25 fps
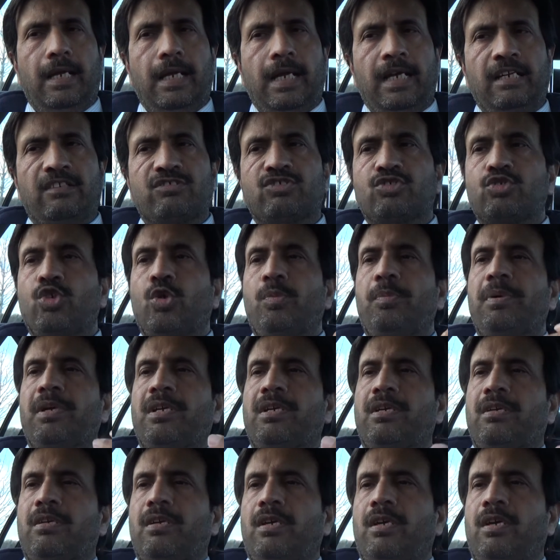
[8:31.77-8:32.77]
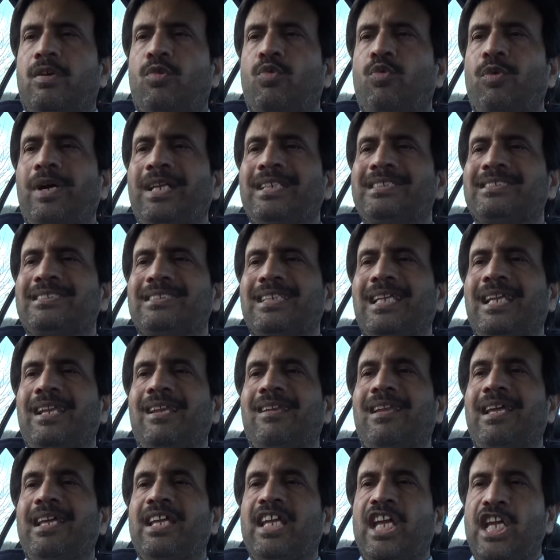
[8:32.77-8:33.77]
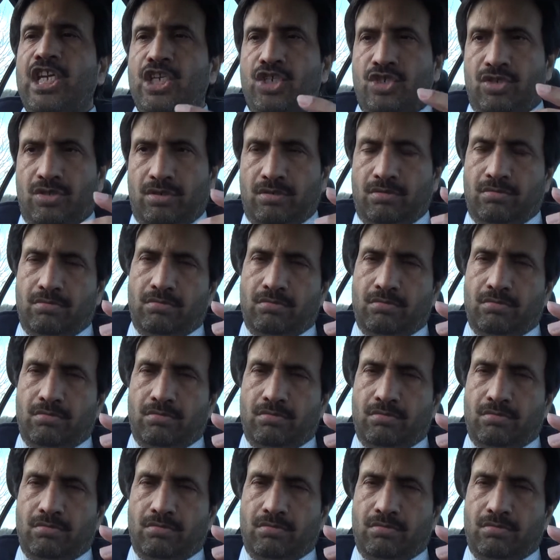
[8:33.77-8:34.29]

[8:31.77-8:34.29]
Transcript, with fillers: endoscopic uh, variceal ligation